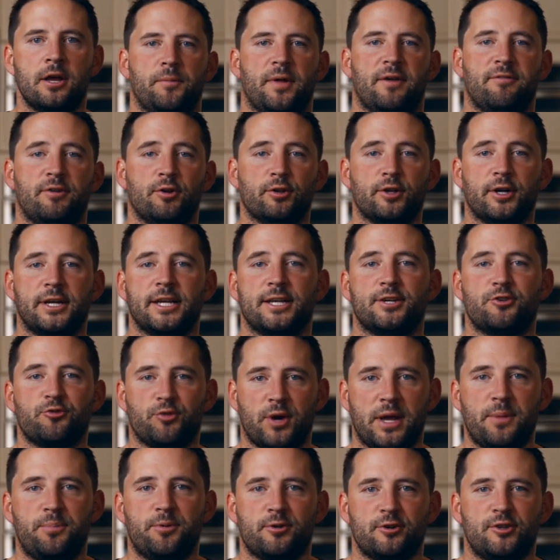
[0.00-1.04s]
If you look at
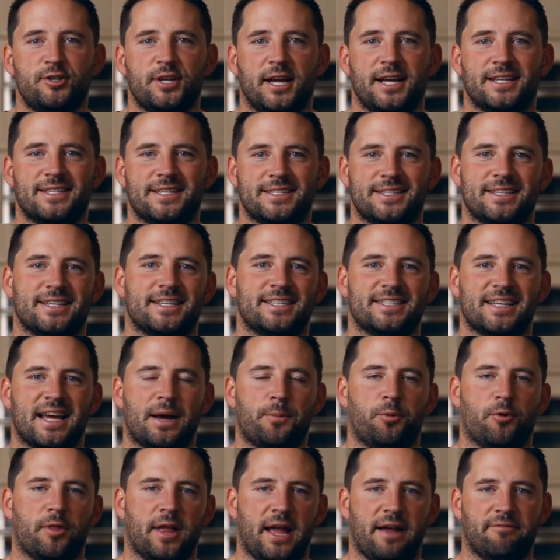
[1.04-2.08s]
Draper shades as an
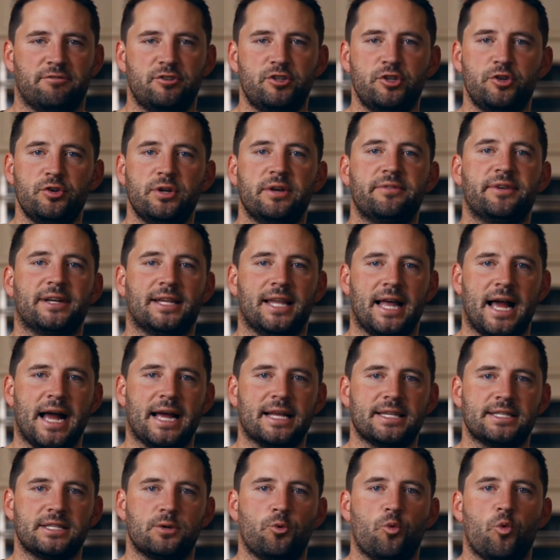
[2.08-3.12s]
example, they have two different
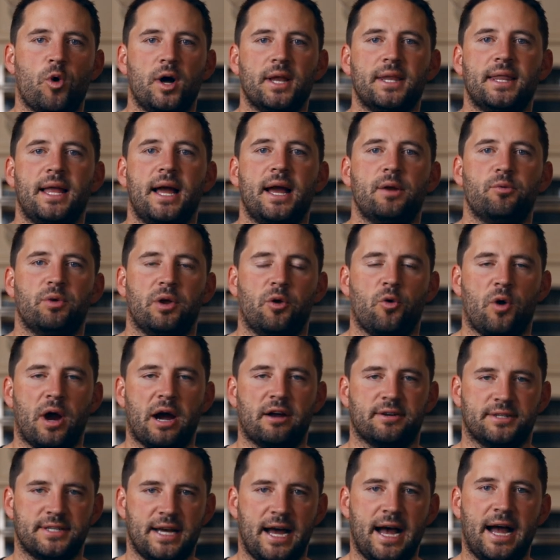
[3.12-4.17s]
lines and one line
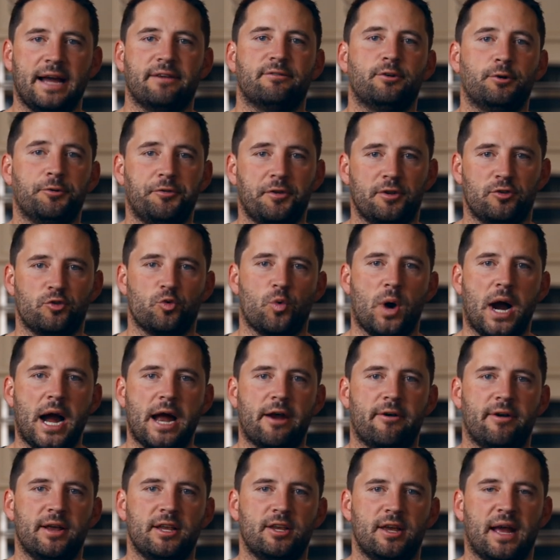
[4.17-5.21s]
requires high voltage
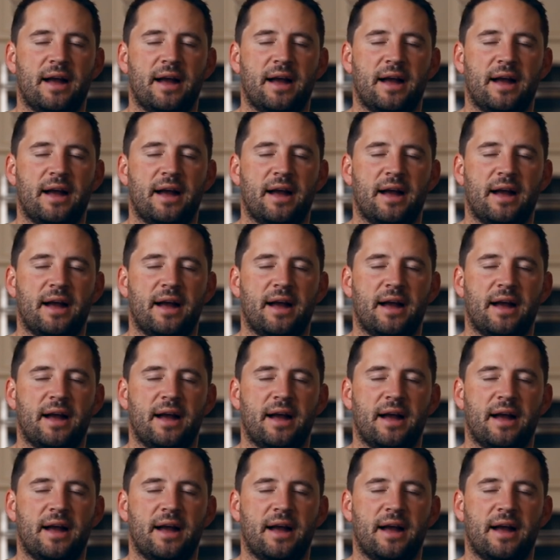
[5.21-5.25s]
wiring.